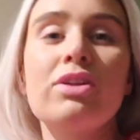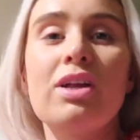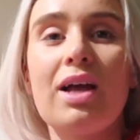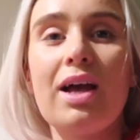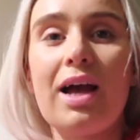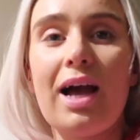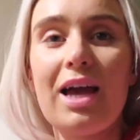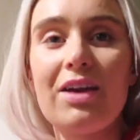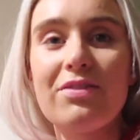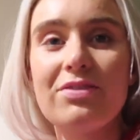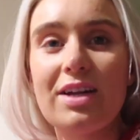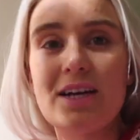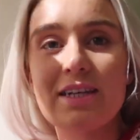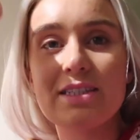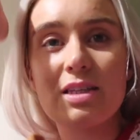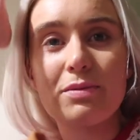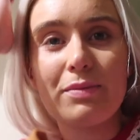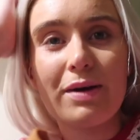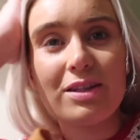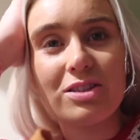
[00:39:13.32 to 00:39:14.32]
I even
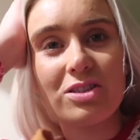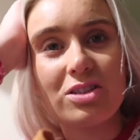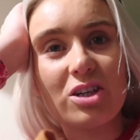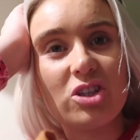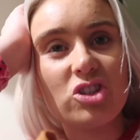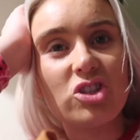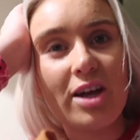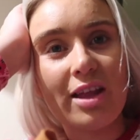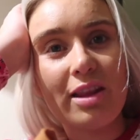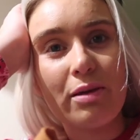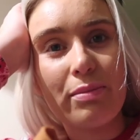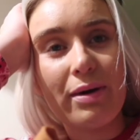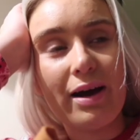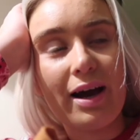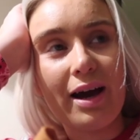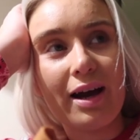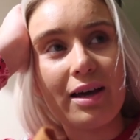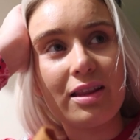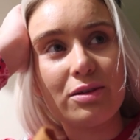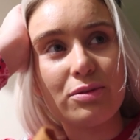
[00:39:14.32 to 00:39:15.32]
asked the man to go check the
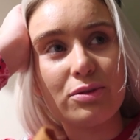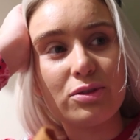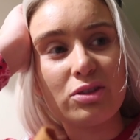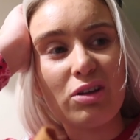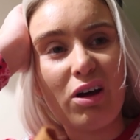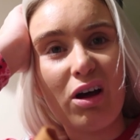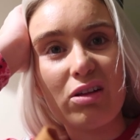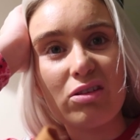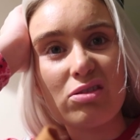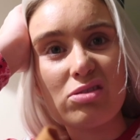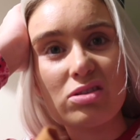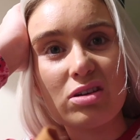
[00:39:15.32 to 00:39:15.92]
back and there was none,